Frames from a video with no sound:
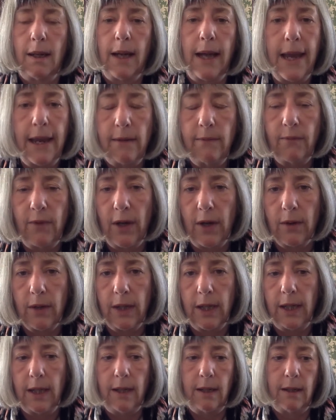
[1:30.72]
And
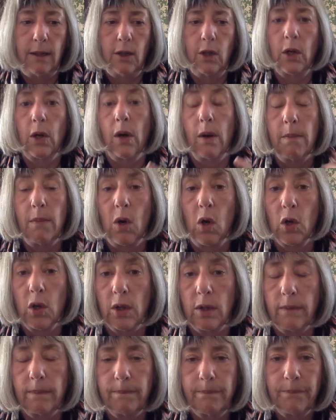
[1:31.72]
very, you know, I'm on
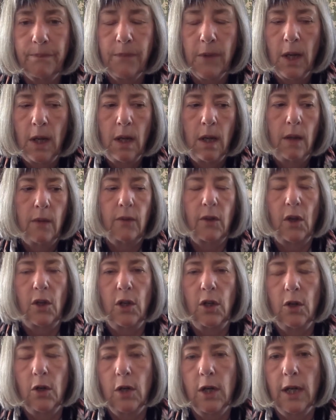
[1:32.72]
it. So
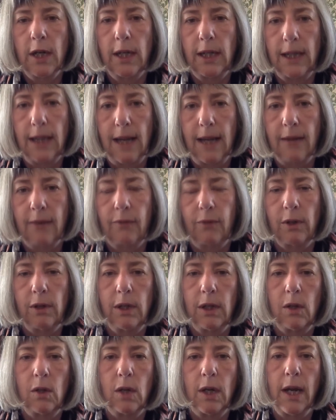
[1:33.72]
you're not going to last
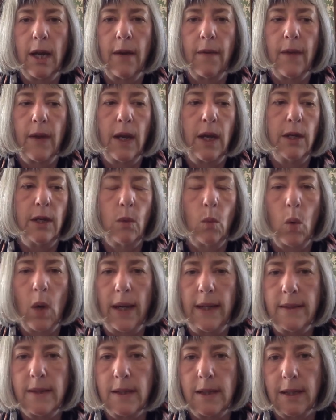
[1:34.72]
very long out there. You're
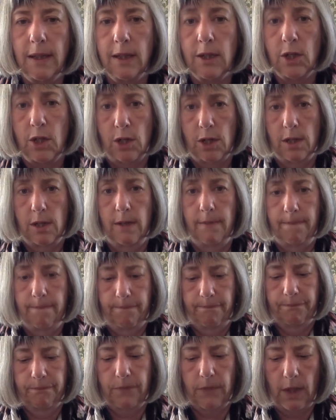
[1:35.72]
wasting your time.
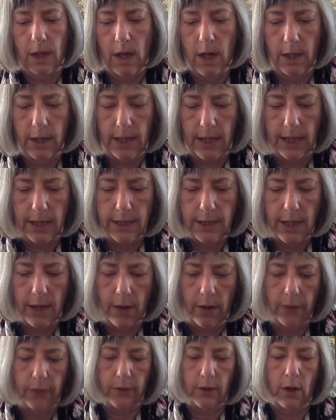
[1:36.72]
Okay,
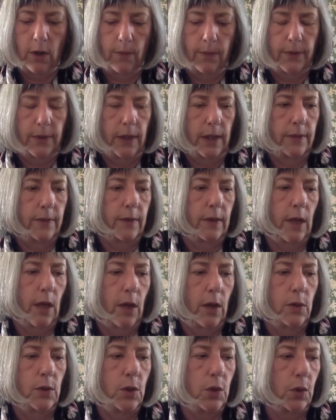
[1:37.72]
tarotscopes. Let's
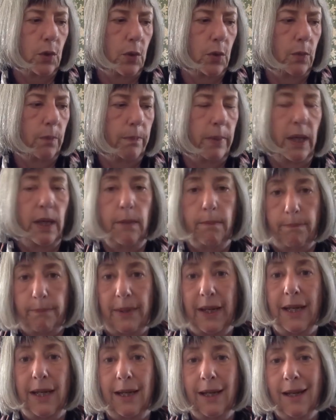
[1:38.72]
go to
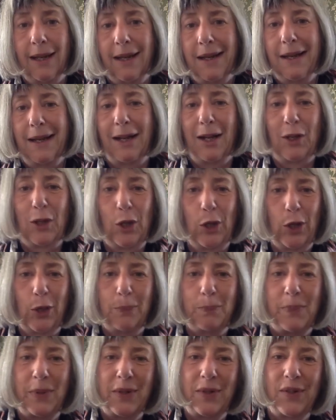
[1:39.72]
be
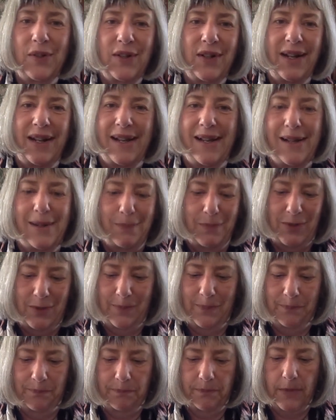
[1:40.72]
alert but not alarmed.
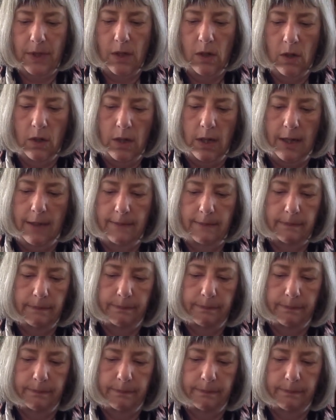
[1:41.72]
All right.